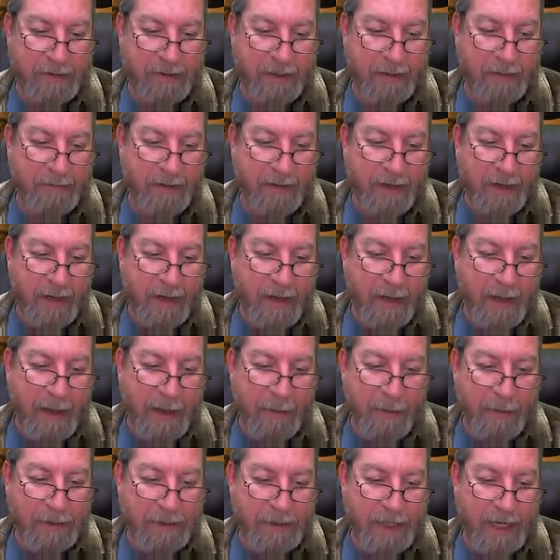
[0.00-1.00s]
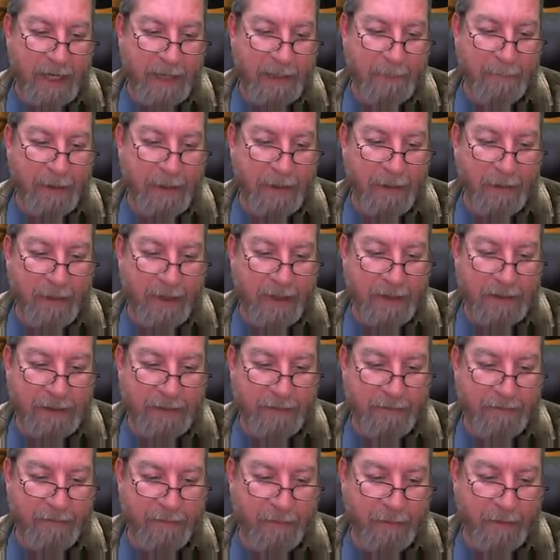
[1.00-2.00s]
I'm, I wish I had a better
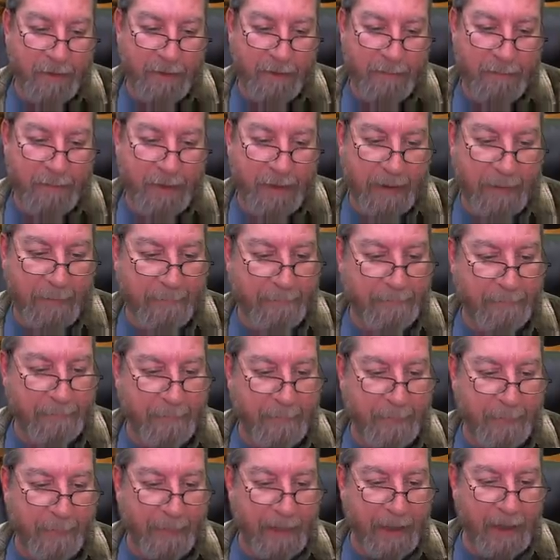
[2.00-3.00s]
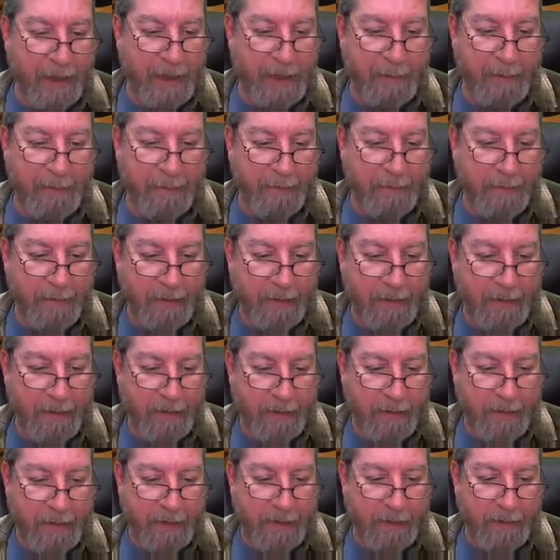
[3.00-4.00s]
answer for you, but um,
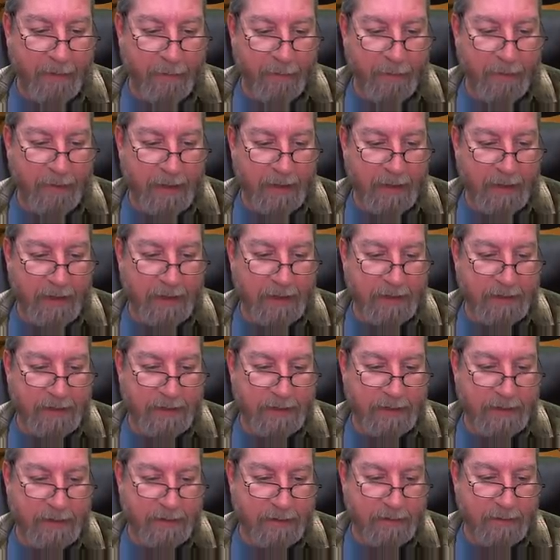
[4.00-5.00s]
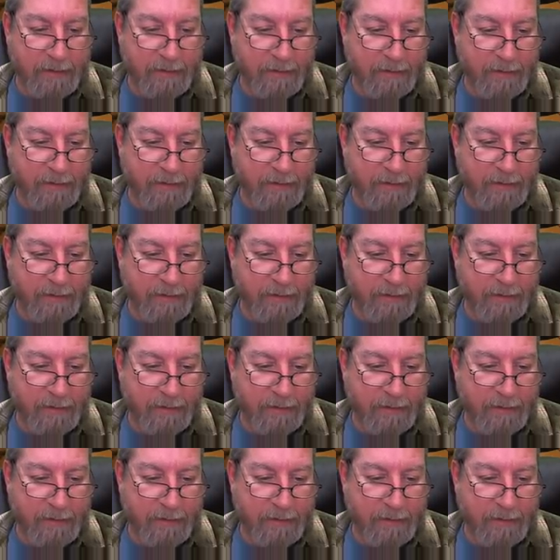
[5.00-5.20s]
it really is.